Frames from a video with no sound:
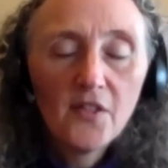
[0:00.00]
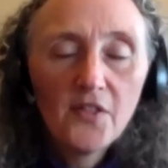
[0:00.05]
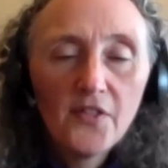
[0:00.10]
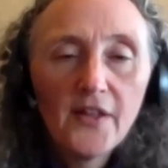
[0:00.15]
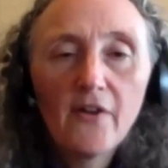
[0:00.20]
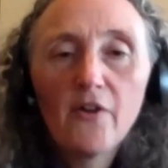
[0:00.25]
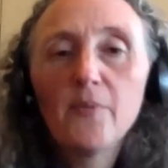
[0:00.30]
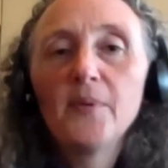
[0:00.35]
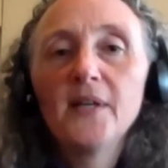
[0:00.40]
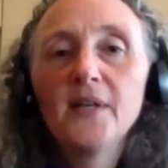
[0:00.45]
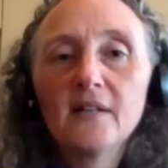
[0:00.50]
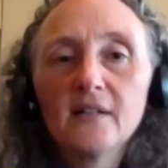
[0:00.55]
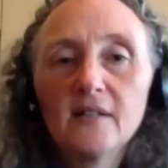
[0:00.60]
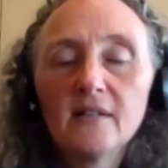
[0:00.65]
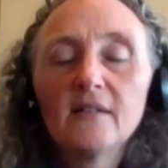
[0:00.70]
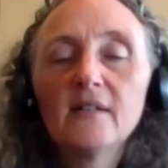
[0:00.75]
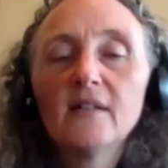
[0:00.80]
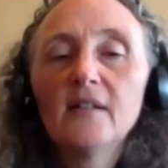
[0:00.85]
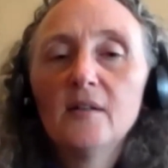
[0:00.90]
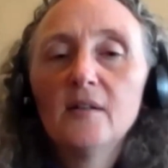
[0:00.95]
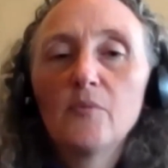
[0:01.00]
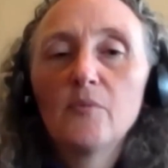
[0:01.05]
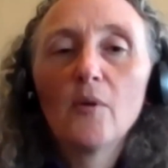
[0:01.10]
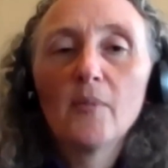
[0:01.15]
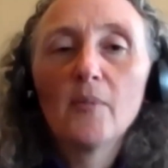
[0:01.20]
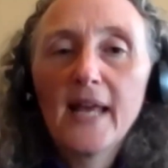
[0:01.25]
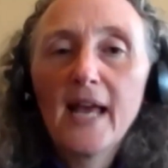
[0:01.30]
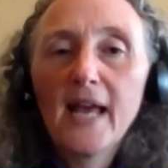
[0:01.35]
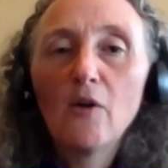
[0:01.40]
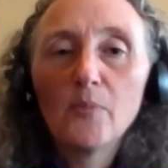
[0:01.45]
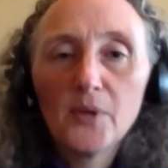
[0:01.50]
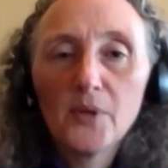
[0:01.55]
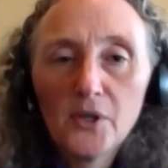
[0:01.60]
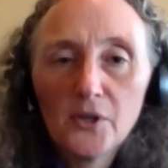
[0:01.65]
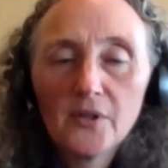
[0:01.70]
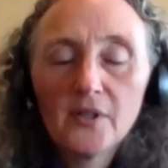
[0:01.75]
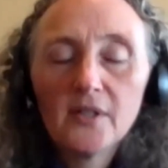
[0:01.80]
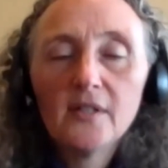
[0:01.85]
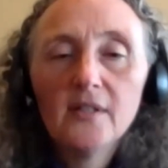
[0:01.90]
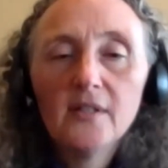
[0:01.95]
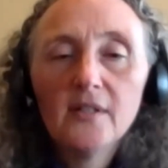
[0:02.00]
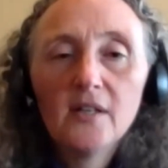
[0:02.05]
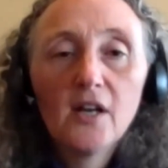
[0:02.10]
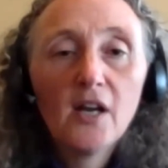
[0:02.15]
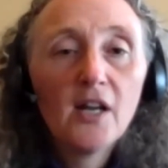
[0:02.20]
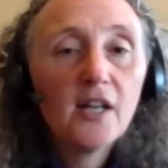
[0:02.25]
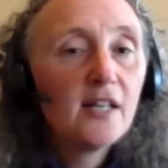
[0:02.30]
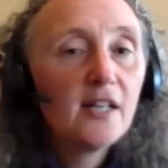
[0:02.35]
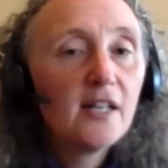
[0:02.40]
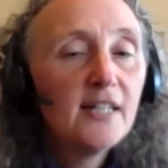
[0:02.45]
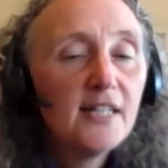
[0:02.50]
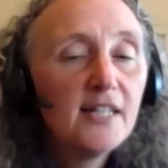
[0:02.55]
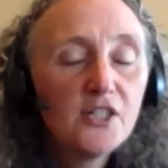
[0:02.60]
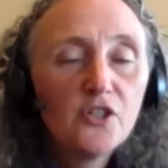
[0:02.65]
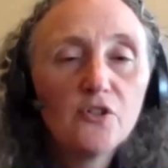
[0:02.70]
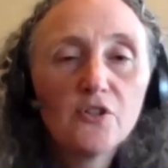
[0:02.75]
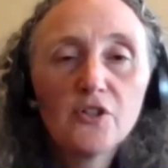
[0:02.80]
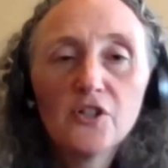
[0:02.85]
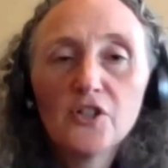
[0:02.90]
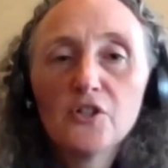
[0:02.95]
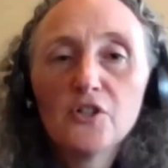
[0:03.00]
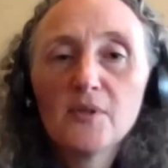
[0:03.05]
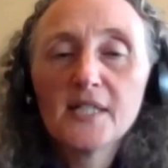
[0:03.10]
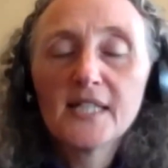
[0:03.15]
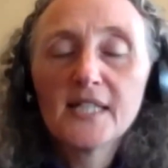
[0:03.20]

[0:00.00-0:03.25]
therapy can probably help you. at least you can do